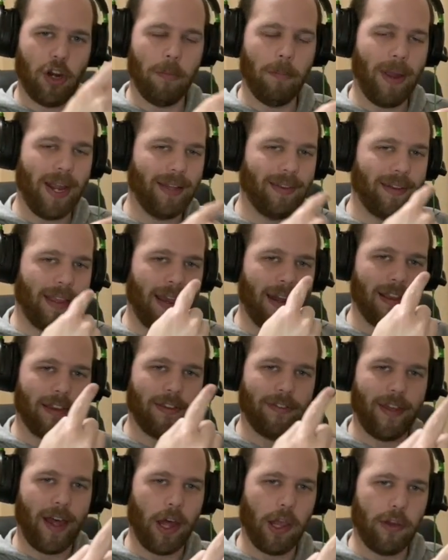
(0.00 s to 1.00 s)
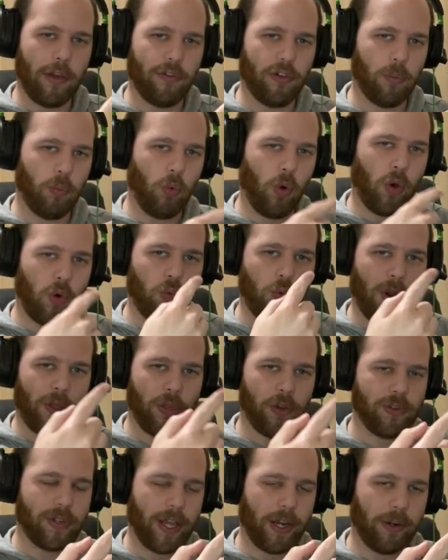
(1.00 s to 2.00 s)
maintain its value from one
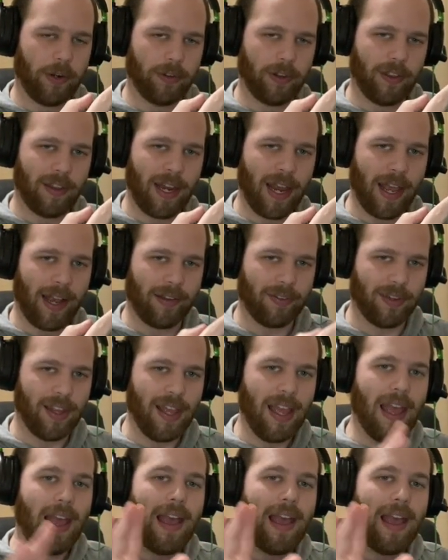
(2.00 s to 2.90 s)
render cycle to the next.